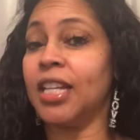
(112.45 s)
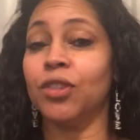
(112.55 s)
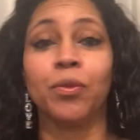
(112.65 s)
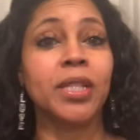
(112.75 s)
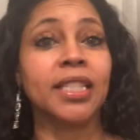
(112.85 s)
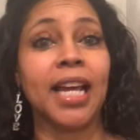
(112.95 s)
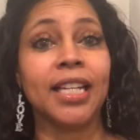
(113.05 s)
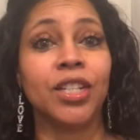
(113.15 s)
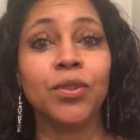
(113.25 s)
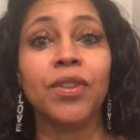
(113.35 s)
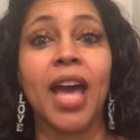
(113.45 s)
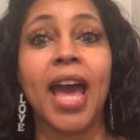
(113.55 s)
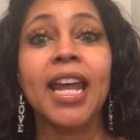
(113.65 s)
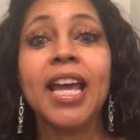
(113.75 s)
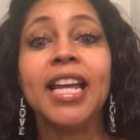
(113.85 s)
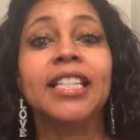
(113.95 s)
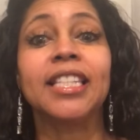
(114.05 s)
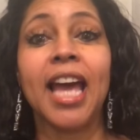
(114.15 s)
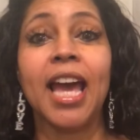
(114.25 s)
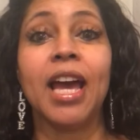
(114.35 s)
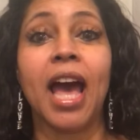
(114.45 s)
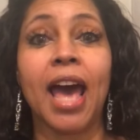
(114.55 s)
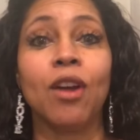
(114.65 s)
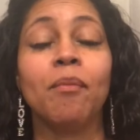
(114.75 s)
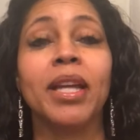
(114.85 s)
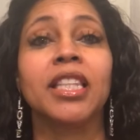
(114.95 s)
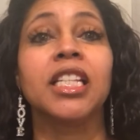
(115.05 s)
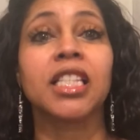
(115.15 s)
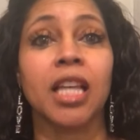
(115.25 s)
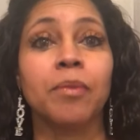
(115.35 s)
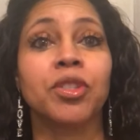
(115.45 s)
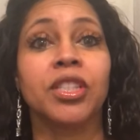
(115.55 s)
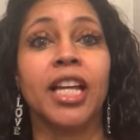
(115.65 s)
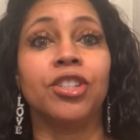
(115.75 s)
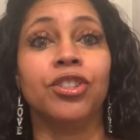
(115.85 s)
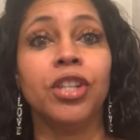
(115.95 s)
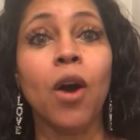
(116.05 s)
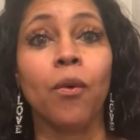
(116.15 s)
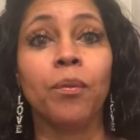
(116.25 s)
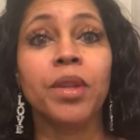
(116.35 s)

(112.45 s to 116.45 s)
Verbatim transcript: And the reason I do that is that I don't make the assumption that you know.